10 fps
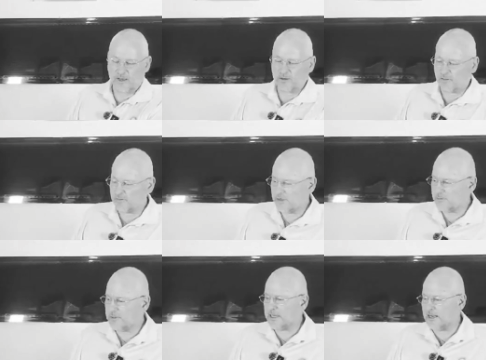Another
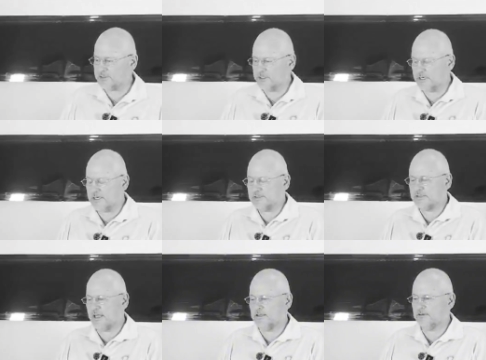limitation
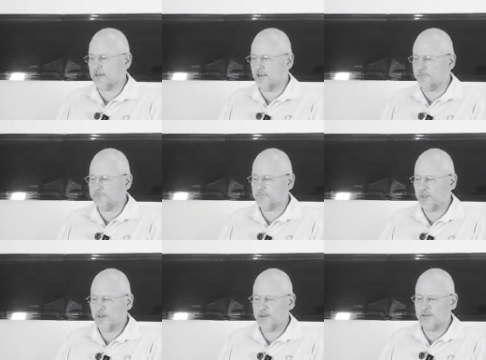is that
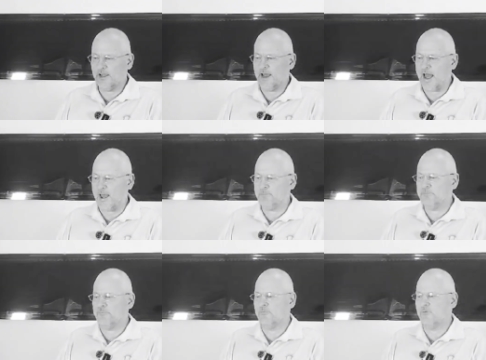the
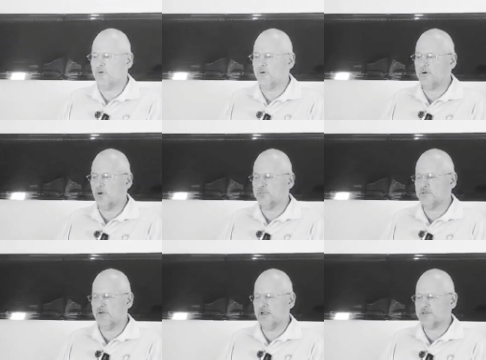app for
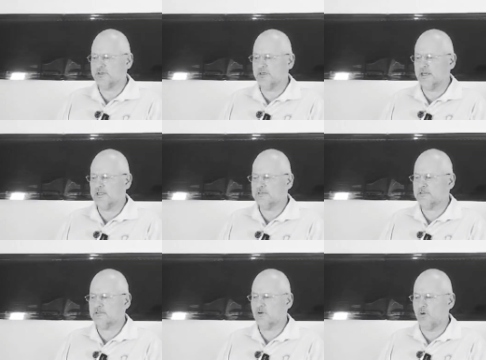observation
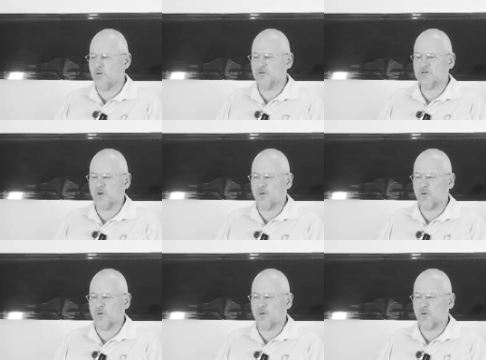is called